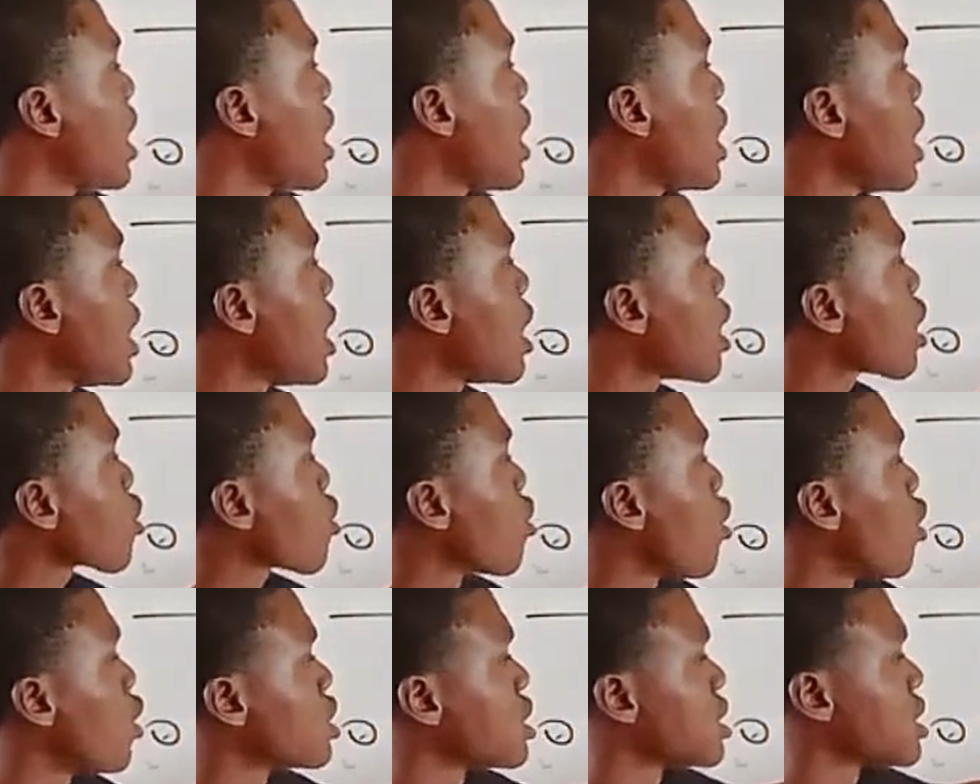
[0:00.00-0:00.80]
a
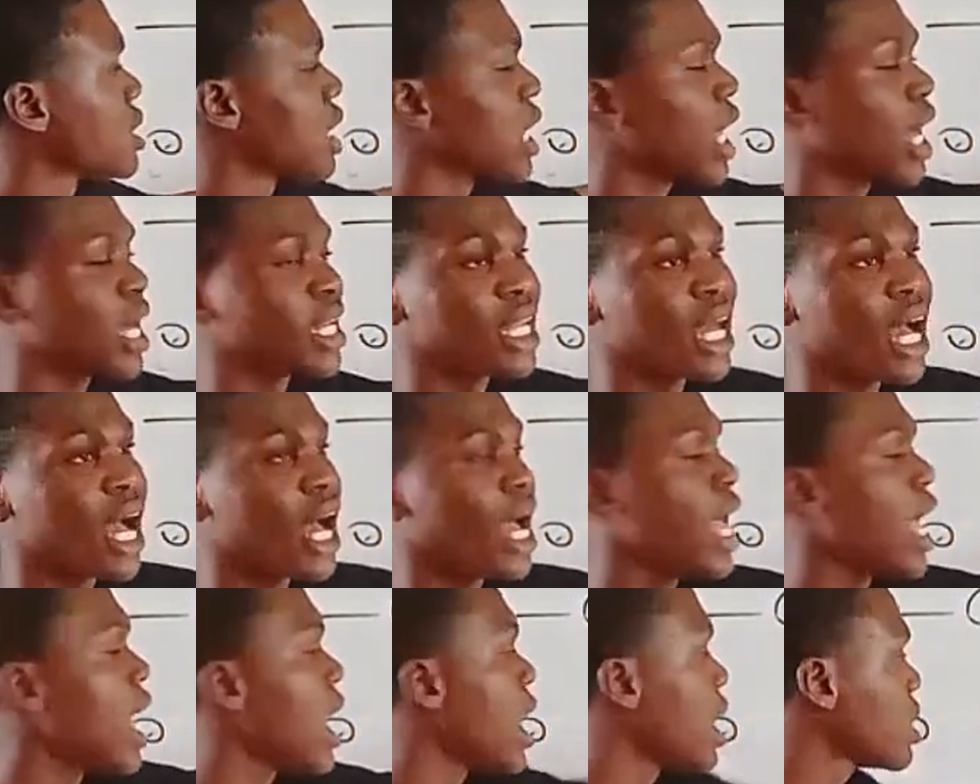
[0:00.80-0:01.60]
cos lambda
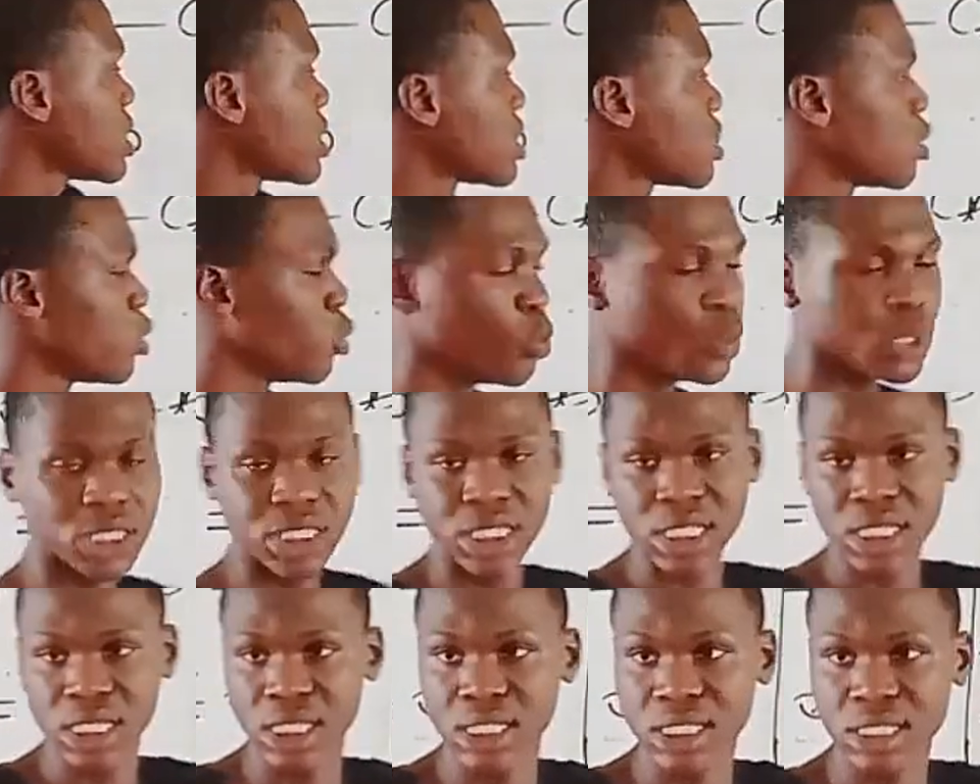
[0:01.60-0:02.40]
x with
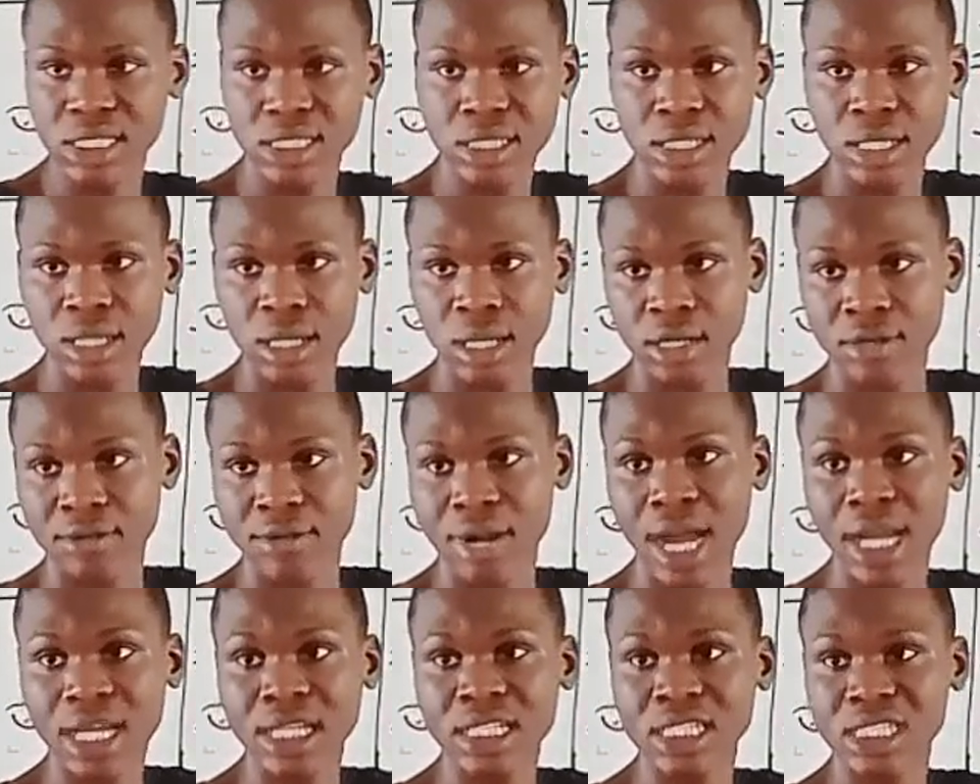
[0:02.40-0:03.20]
this,
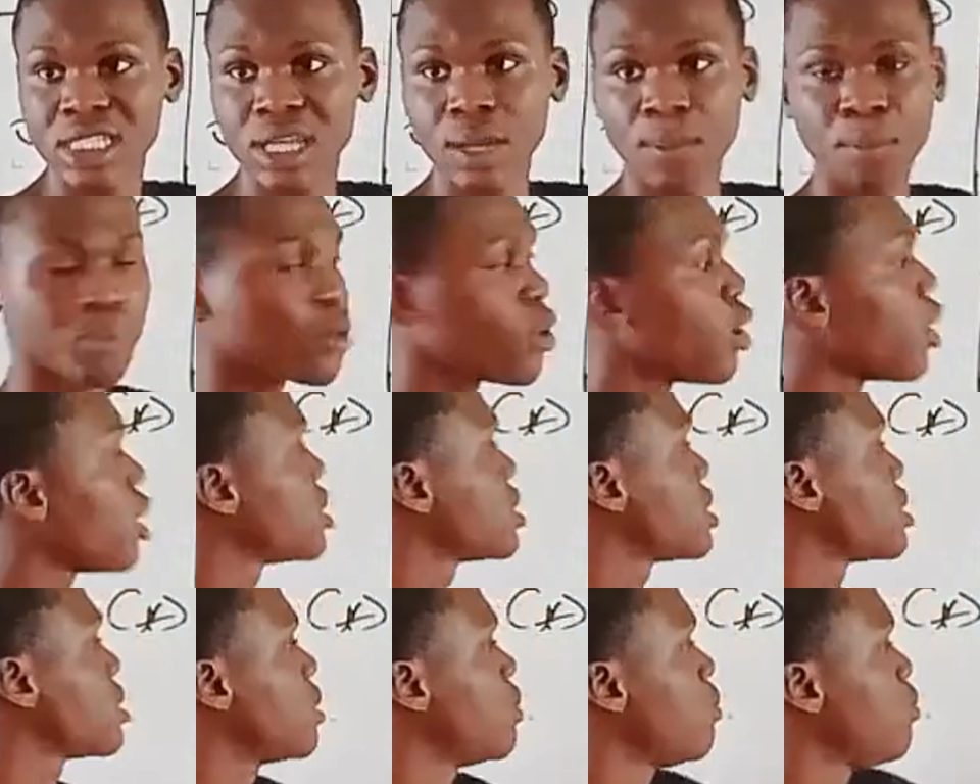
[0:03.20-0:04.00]
right? Plus
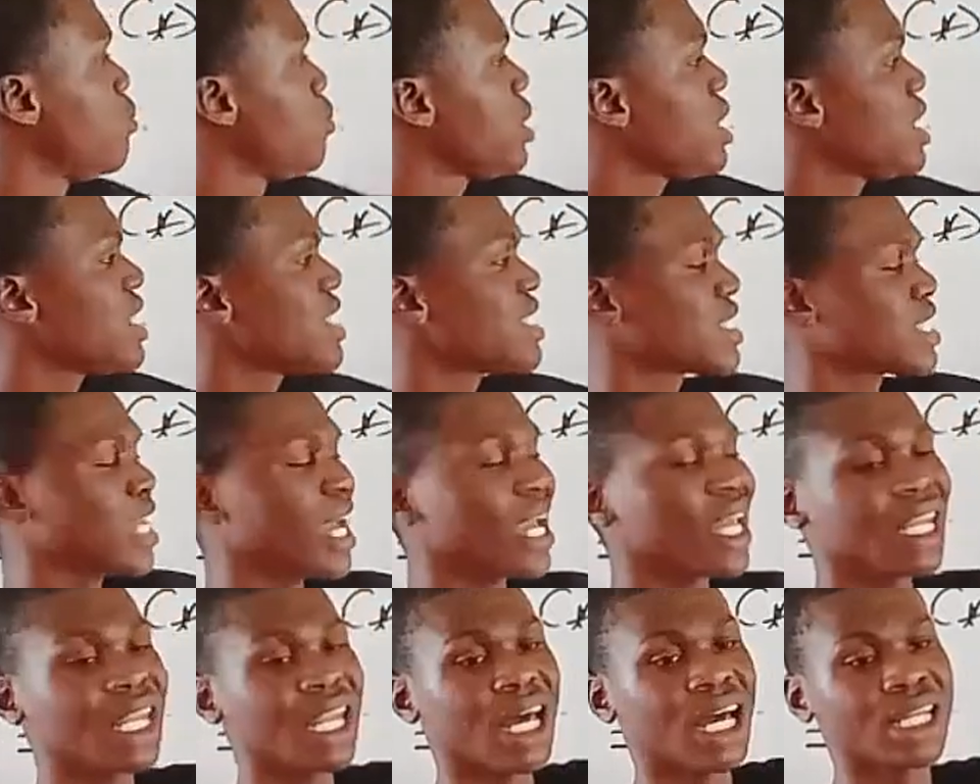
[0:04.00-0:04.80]
b
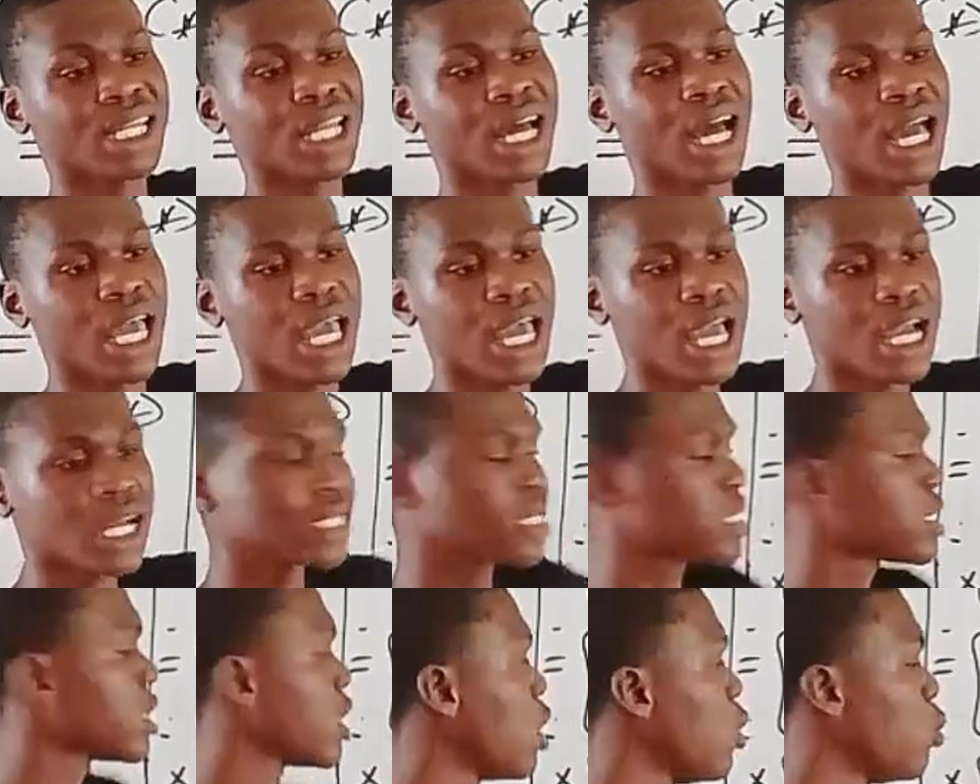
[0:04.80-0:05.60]
sine lambda x
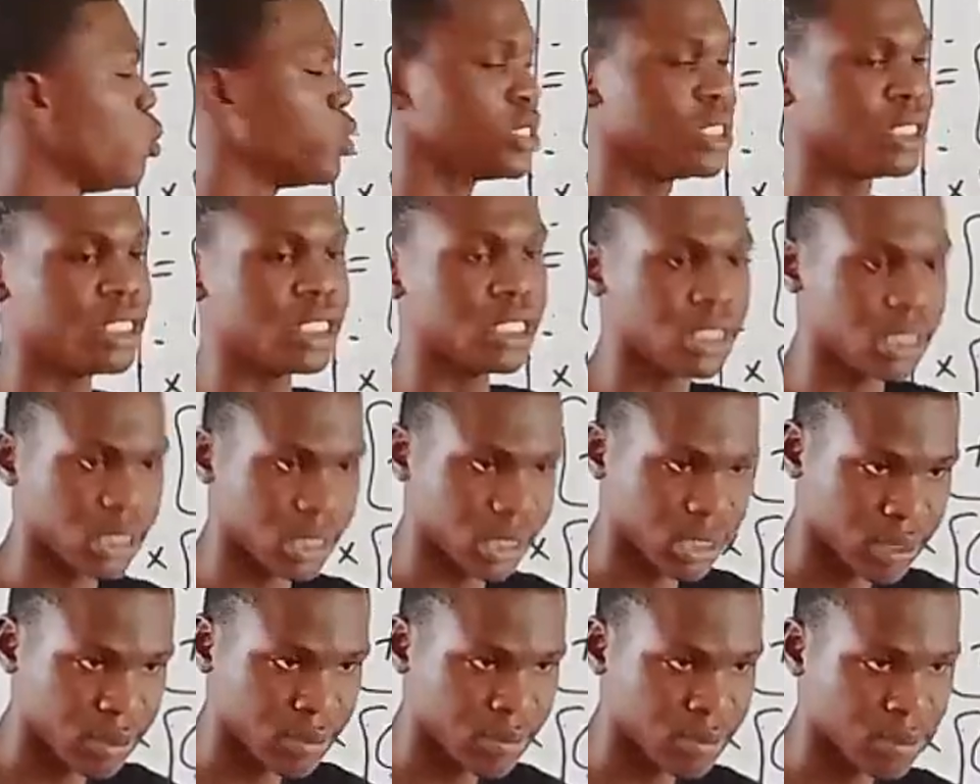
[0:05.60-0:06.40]
with
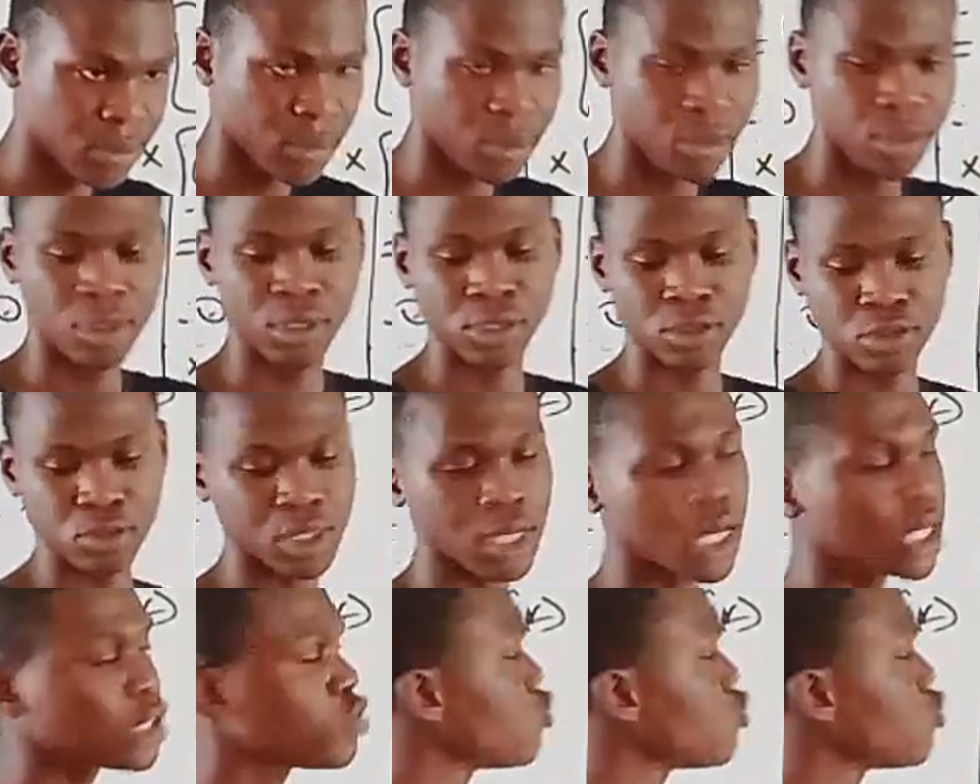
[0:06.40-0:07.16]
this. So let's